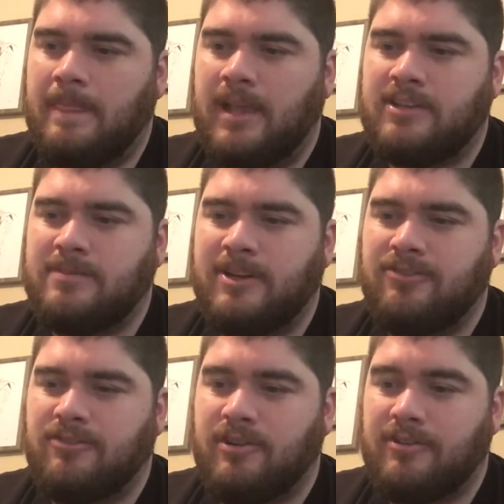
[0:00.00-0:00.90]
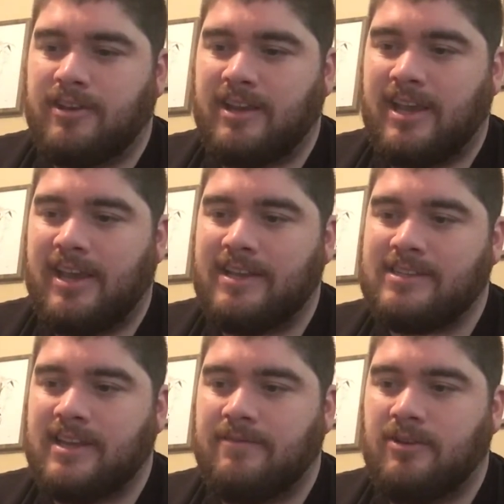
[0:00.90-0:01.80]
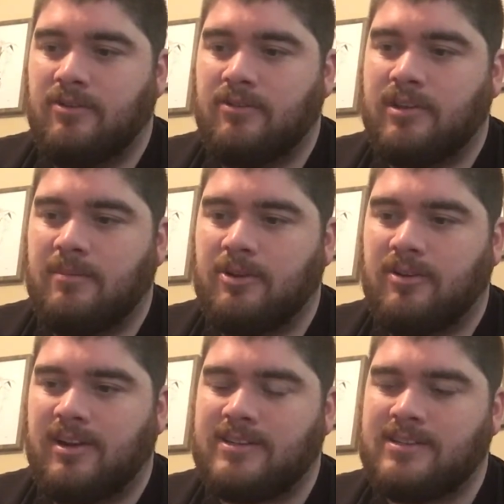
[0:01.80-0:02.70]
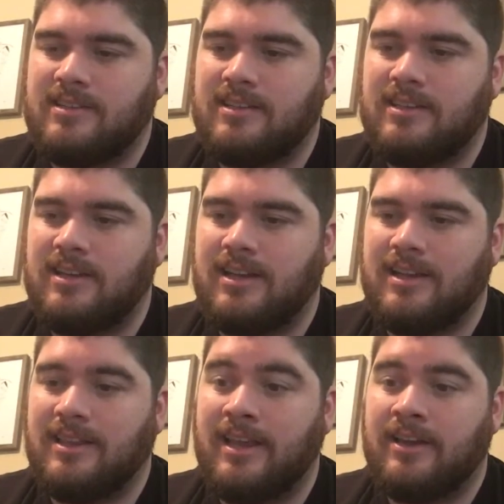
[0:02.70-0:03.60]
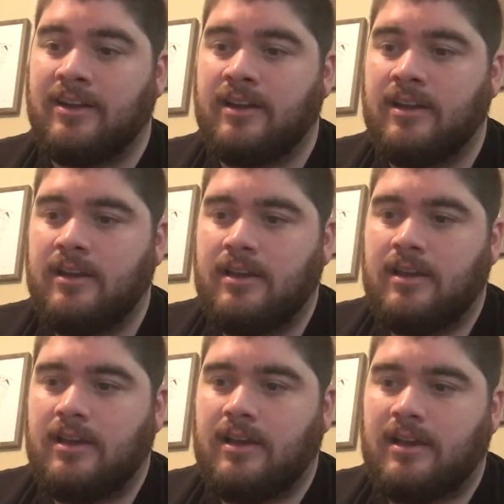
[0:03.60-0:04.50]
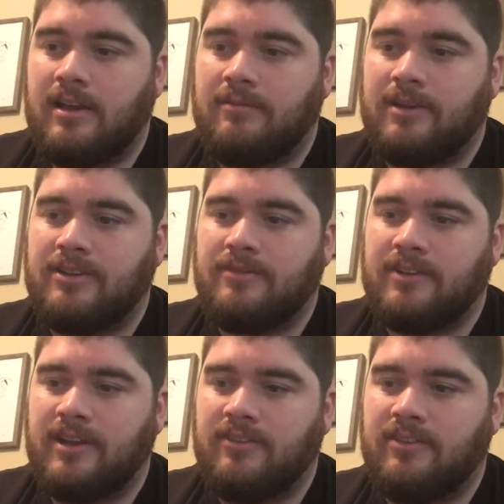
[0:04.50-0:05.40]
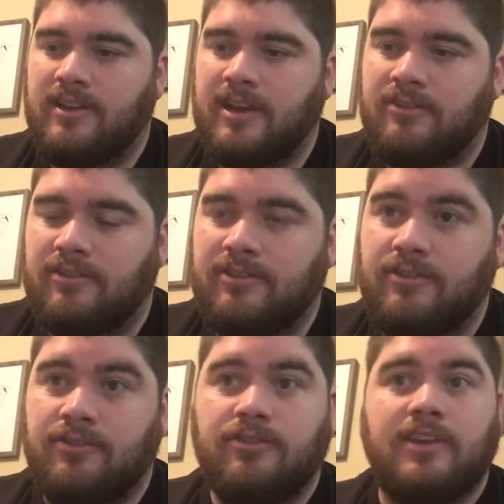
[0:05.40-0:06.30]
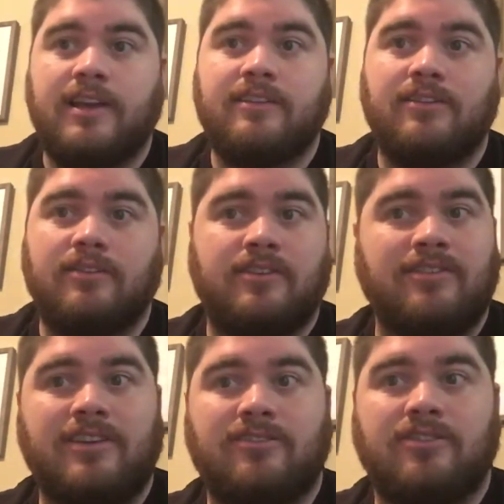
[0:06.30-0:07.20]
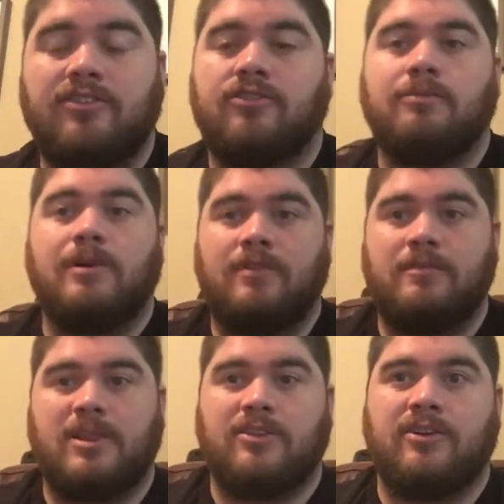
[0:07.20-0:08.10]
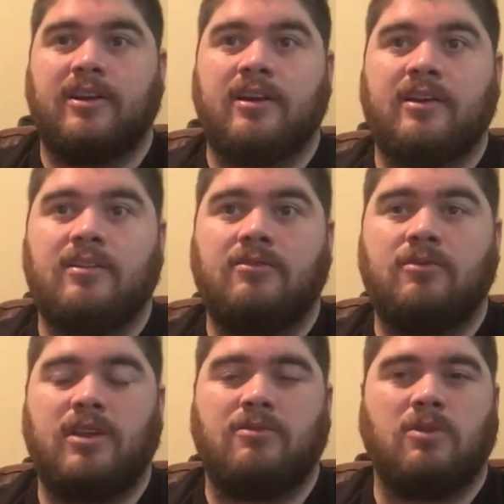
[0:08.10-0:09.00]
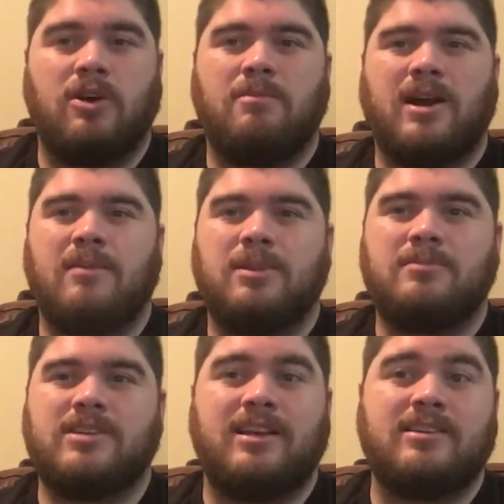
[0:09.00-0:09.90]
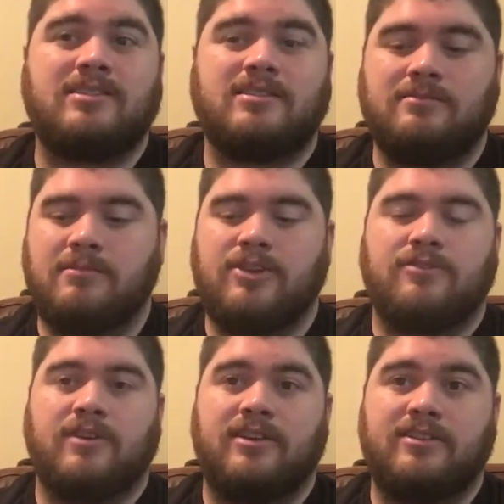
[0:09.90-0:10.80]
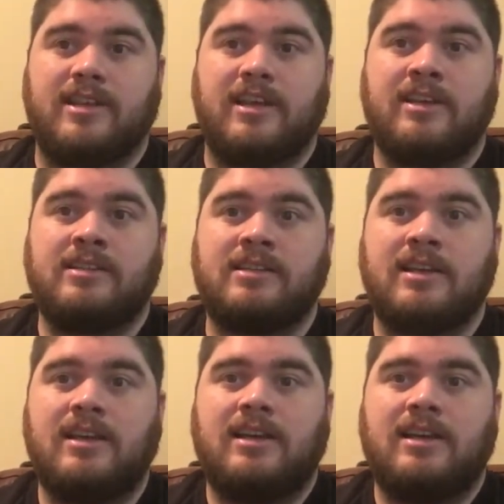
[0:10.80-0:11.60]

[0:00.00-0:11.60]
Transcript: Exponential growth and decay is stuff you'll come across later. Rates of change in the natural and social sciences are essentially just what we've been learning with word problems, and as much fun as that is,